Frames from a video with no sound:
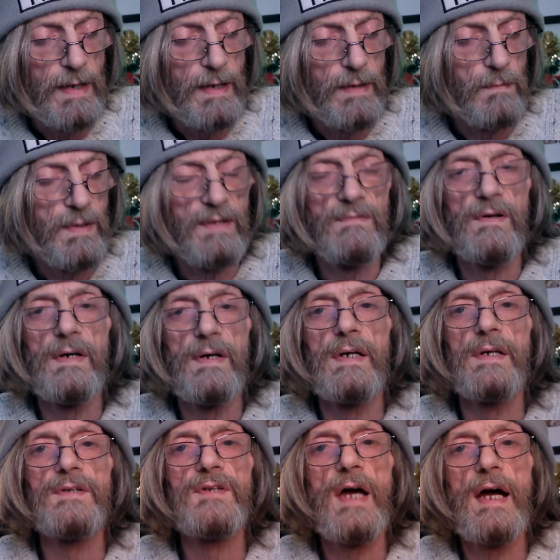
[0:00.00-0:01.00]
We have a
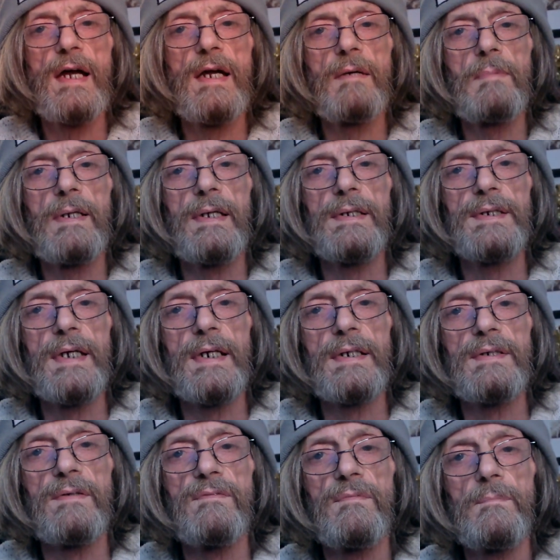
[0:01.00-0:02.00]
terrible
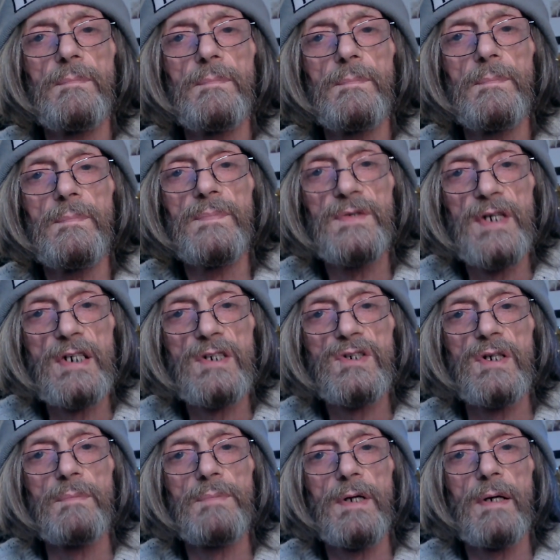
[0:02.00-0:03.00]

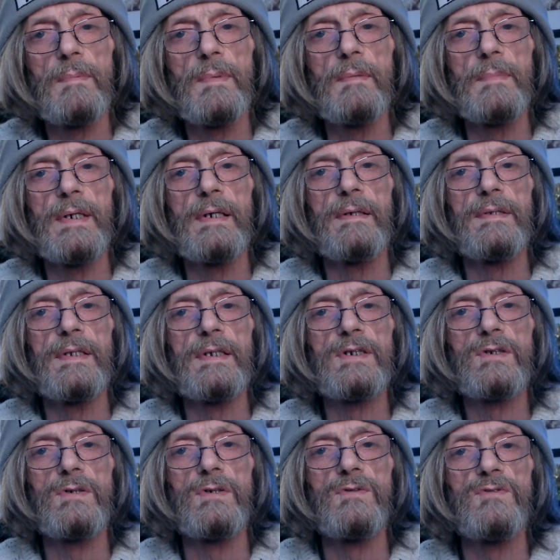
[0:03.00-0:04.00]
addiction problem here in this
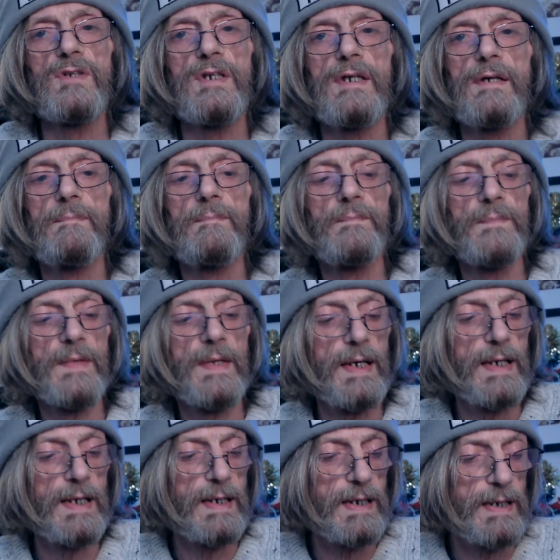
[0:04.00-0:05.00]
country,
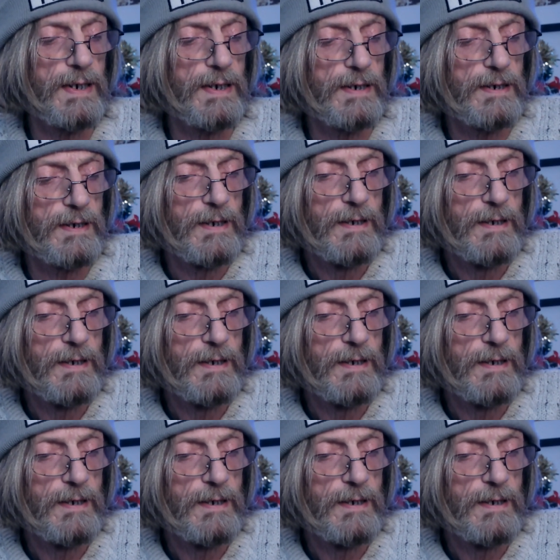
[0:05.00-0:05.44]
and